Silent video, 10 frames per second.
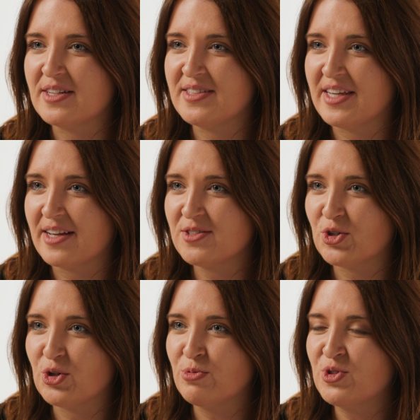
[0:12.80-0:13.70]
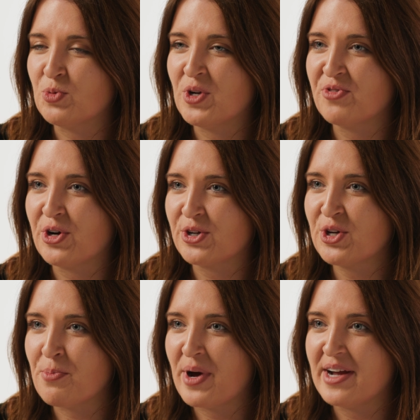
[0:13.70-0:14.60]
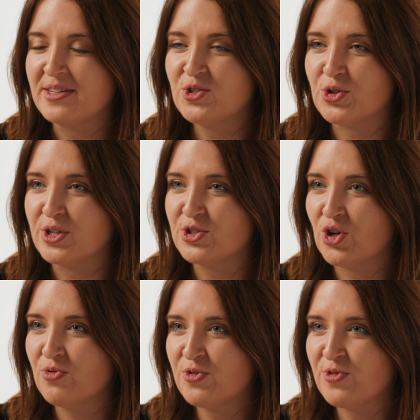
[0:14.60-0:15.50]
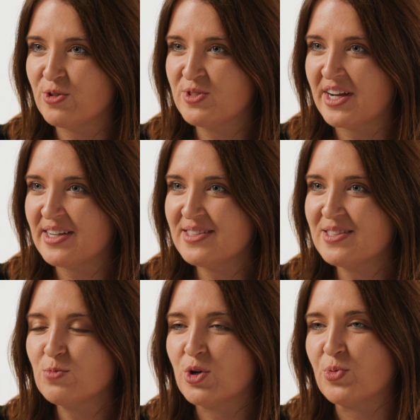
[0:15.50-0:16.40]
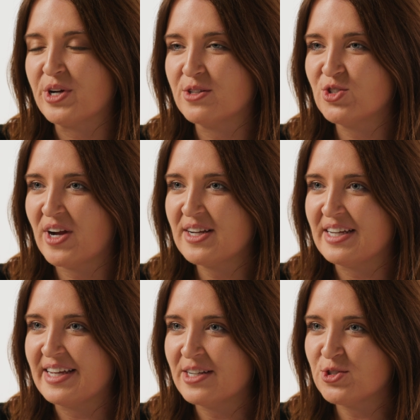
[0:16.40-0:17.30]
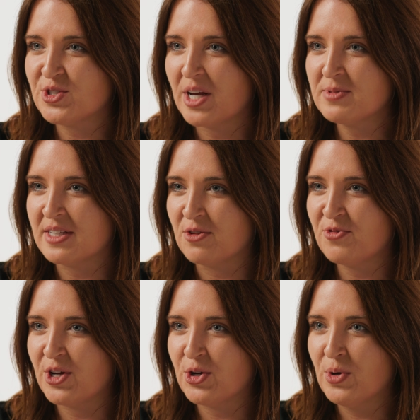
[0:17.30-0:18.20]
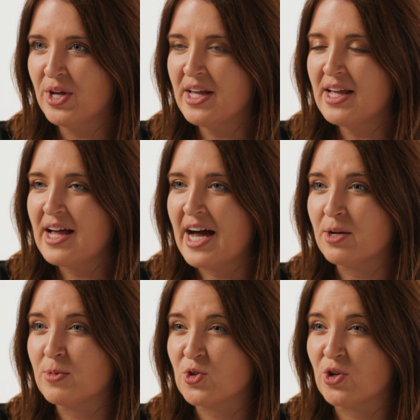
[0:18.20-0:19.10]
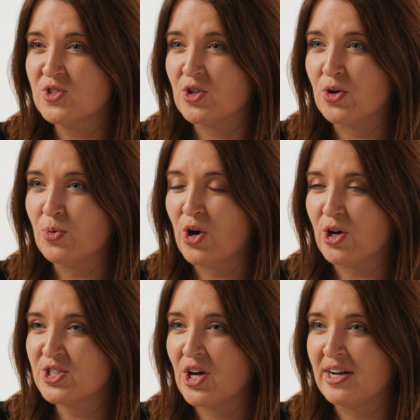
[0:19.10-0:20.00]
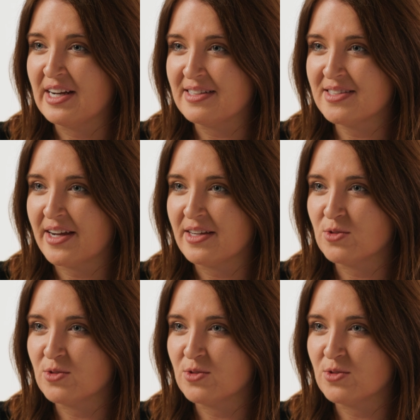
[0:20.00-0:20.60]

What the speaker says: a CSO, so one of our combined sewage overflow sites where we're directly intercepting the flow, and it was also our tunnelling site